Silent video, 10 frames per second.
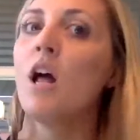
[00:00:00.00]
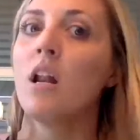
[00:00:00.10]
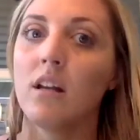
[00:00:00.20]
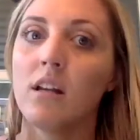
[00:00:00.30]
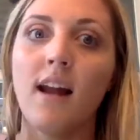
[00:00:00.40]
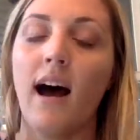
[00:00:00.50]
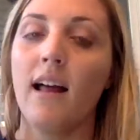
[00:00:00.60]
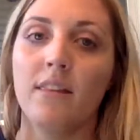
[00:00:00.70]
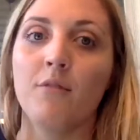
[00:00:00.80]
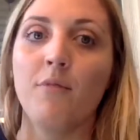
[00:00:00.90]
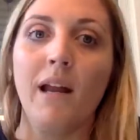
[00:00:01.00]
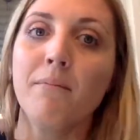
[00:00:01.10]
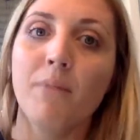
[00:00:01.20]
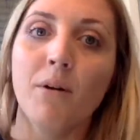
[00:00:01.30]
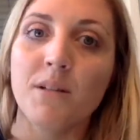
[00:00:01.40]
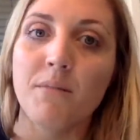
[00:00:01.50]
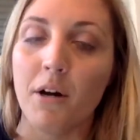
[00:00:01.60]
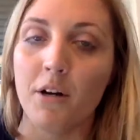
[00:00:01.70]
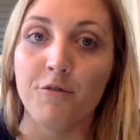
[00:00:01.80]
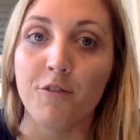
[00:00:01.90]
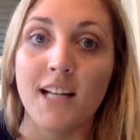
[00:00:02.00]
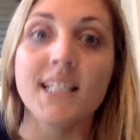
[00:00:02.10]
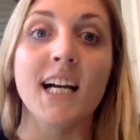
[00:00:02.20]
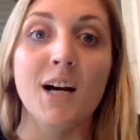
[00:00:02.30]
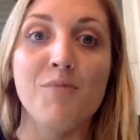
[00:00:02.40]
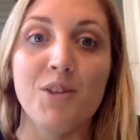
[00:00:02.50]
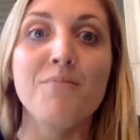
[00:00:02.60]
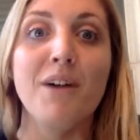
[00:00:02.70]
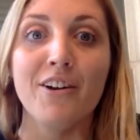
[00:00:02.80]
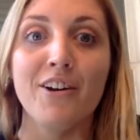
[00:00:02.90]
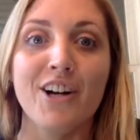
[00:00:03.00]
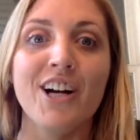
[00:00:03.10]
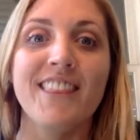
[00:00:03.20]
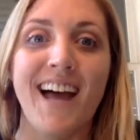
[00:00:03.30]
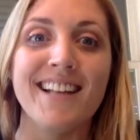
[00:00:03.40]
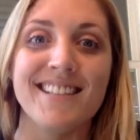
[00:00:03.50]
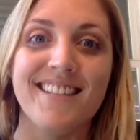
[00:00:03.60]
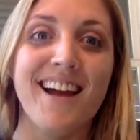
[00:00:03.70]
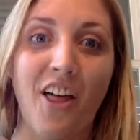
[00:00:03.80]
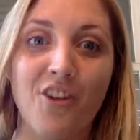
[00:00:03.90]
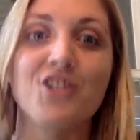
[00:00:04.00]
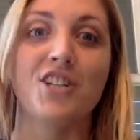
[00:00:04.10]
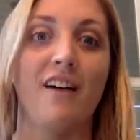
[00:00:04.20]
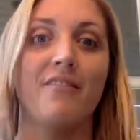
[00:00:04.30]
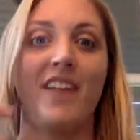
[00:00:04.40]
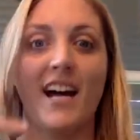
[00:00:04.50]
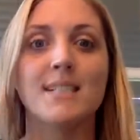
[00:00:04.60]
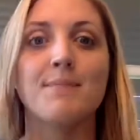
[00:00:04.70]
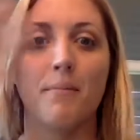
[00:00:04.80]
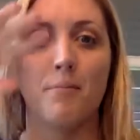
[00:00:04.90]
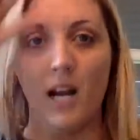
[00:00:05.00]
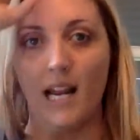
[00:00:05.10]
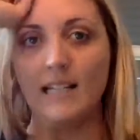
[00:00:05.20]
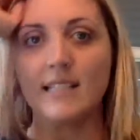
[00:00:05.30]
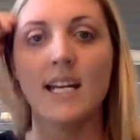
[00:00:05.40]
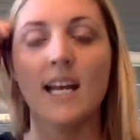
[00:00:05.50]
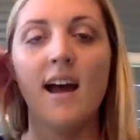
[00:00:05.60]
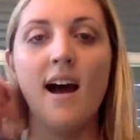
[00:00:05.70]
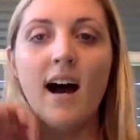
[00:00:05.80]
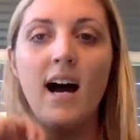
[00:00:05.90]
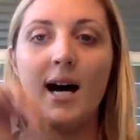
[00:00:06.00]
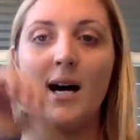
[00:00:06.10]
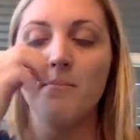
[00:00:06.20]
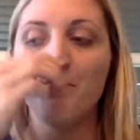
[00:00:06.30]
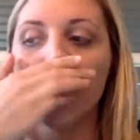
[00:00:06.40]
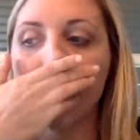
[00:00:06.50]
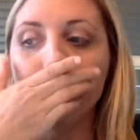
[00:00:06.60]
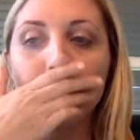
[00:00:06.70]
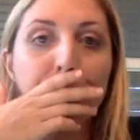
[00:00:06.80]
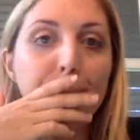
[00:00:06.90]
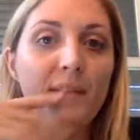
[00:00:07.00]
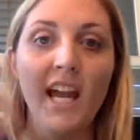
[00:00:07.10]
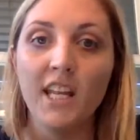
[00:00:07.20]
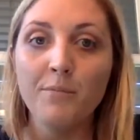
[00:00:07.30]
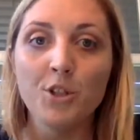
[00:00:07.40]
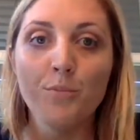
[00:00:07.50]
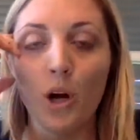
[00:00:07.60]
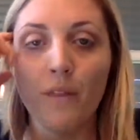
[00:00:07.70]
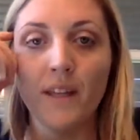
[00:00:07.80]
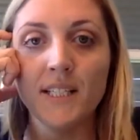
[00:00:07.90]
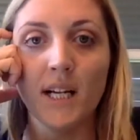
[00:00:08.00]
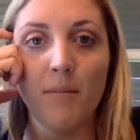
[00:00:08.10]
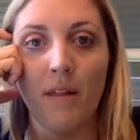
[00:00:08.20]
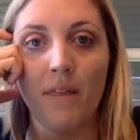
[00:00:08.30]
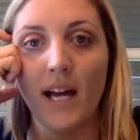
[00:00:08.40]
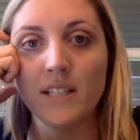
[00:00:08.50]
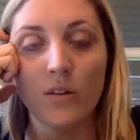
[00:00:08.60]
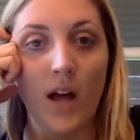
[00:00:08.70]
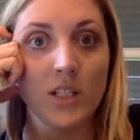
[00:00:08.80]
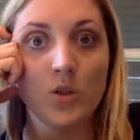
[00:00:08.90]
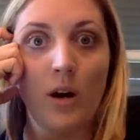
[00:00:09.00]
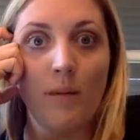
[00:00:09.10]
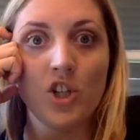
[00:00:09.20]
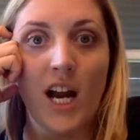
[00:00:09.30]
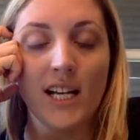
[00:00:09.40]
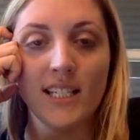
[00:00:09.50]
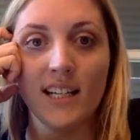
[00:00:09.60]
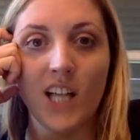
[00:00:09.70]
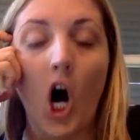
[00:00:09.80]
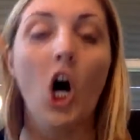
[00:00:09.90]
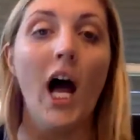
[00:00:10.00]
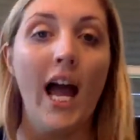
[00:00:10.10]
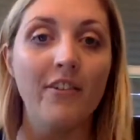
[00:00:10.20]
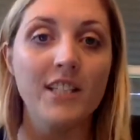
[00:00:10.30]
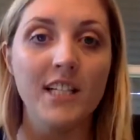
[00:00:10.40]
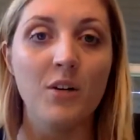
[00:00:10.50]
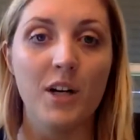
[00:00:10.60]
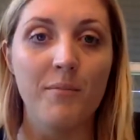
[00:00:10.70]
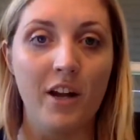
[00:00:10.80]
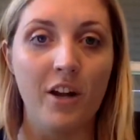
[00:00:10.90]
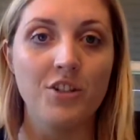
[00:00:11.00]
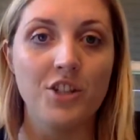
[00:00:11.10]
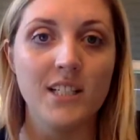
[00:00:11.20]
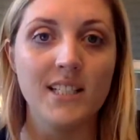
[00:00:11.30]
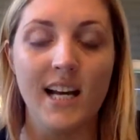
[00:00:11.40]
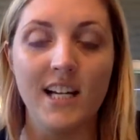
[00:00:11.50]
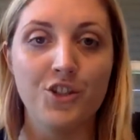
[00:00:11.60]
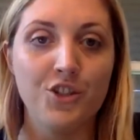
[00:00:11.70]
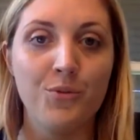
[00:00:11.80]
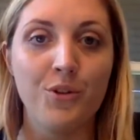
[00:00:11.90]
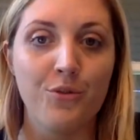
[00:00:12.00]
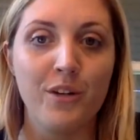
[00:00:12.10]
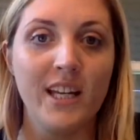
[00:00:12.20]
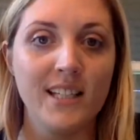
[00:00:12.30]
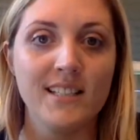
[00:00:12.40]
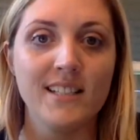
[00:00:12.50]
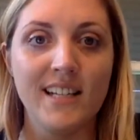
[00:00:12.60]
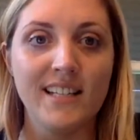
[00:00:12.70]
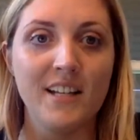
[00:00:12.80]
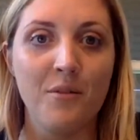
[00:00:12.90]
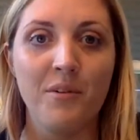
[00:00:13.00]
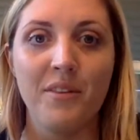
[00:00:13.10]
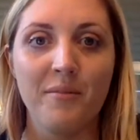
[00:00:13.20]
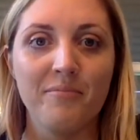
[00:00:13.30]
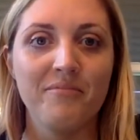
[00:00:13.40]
not the rainbows and butterflies that come with the motherhood. That's the other stuff. That's my brand. And I'm super authentic about that. So that's who I'm attracting. Every single one of my coaches has 2 or 3 kids and stays at home with them.